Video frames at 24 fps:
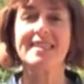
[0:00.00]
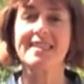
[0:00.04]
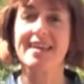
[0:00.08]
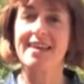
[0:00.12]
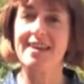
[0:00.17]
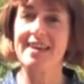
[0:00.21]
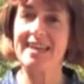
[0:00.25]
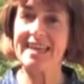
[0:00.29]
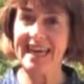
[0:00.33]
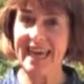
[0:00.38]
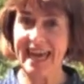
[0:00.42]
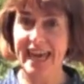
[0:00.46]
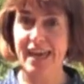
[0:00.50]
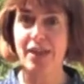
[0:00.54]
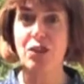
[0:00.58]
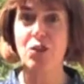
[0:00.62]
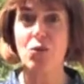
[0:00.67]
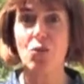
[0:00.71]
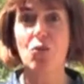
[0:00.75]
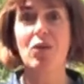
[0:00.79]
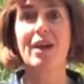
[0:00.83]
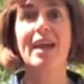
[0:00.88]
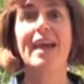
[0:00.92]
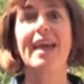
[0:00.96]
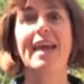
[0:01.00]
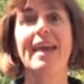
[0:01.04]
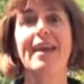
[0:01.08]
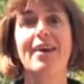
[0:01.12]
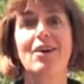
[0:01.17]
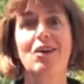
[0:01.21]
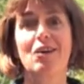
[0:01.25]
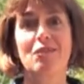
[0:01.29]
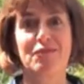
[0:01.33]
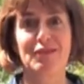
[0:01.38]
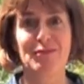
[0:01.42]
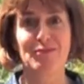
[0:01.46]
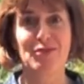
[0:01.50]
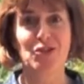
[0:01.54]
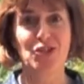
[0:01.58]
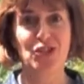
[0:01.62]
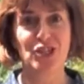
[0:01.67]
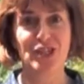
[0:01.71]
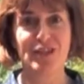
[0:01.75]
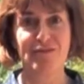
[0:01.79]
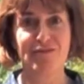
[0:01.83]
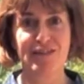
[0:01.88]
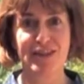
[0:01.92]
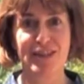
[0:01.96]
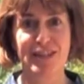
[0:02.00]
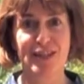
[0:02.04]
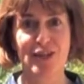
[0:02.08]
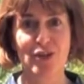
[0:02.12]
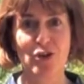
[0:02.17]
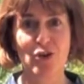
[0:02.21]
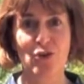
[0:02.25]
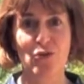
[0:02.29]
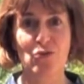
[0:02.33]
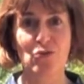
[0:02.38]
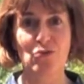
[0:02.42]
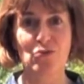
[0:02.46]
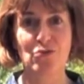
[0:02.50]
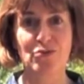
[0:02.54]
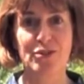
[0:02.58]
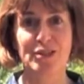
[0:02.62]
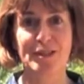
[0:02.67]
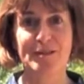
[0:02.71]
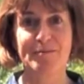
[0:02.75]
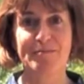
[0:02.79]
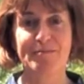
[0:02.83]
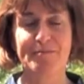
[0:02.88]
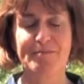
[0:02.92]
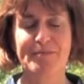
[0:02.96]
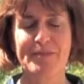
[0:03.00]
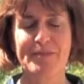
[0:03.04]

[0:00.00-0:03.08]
that get in the way of them achieving their goals.